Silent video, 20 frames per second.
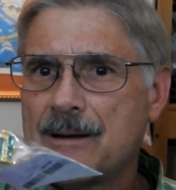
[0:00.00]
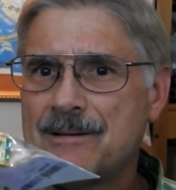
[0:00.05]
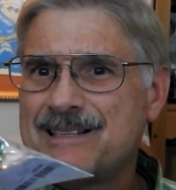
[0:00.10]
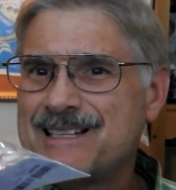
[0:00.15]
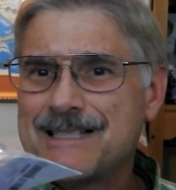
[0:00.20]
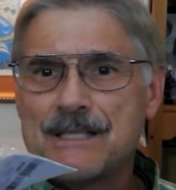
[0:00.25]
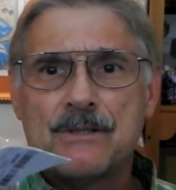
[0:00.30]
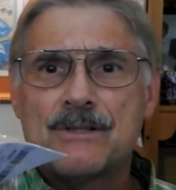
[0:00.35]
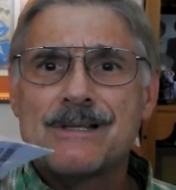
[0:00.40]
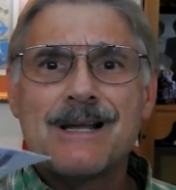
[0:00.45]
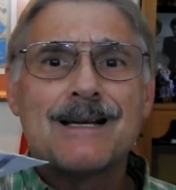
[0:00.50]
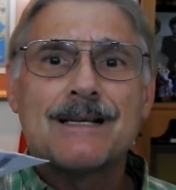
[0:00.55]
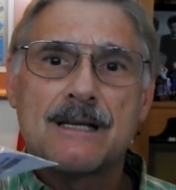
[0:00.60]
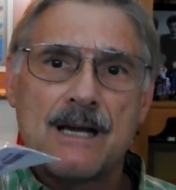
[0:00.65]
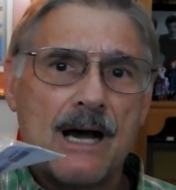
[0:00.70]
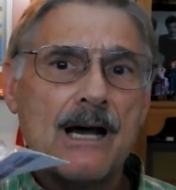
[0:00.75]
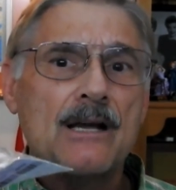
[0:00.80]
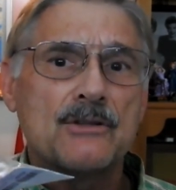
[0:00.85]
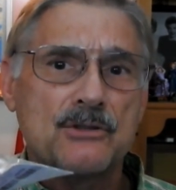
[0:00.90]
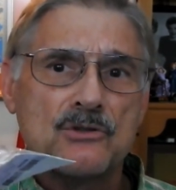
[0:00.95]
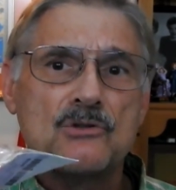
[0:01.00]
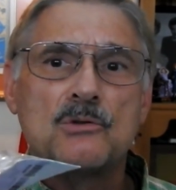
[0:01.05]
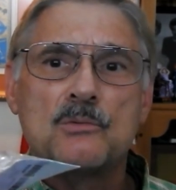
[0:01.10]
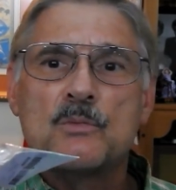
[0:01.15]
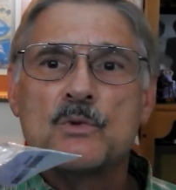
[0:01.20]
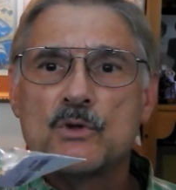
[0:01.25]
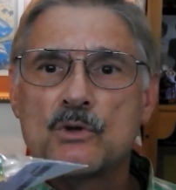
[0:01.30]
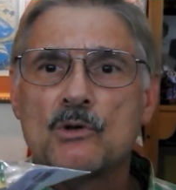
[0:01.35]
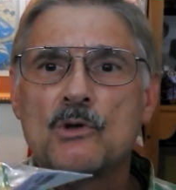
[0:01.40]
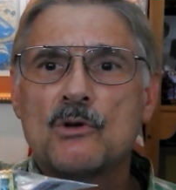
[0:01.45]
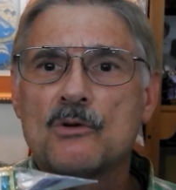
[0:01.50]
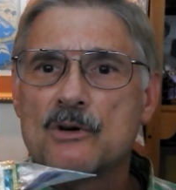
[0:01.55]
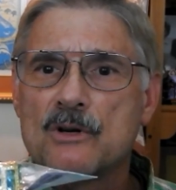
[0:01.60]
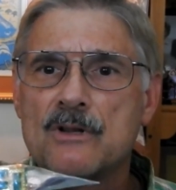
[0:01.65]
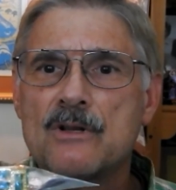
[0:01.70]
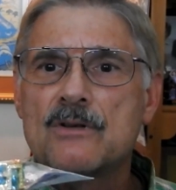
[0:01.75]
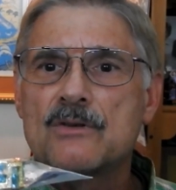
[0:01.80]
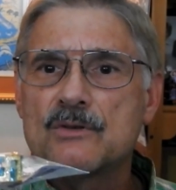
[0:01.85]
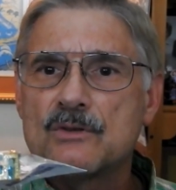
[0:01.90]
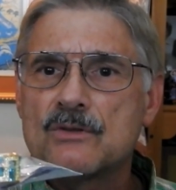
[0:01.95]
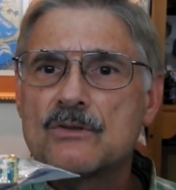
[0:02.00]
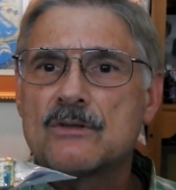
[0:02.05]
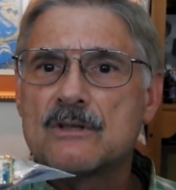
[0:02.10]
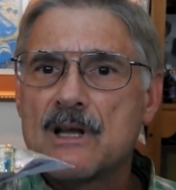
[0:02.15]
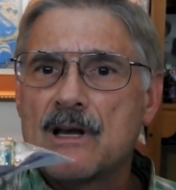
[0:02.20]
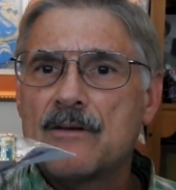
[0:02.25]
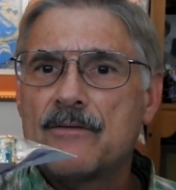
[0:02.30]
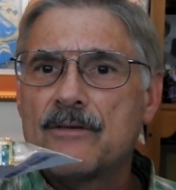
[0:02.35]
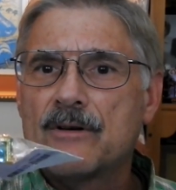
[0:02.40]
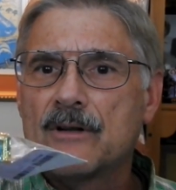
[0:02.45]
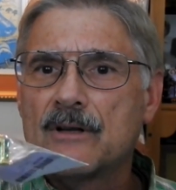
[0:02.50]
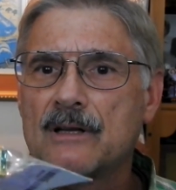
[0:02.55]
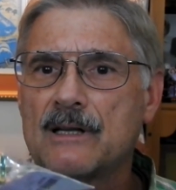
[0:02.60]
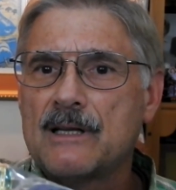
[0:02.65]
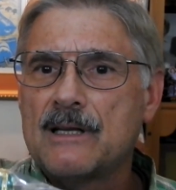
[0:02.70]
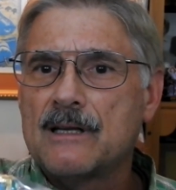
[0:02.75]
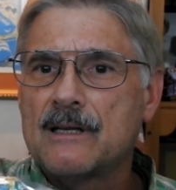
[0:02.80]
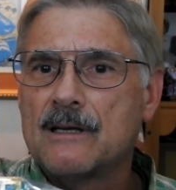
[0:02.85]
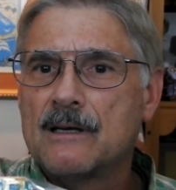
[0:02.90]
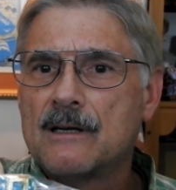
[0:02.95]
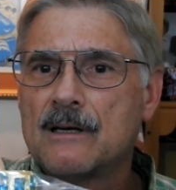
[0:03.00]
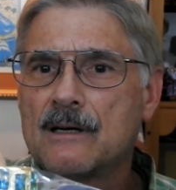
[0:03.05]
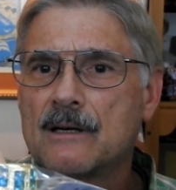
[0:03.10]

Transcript: And this is not costume jewelry. This is definitely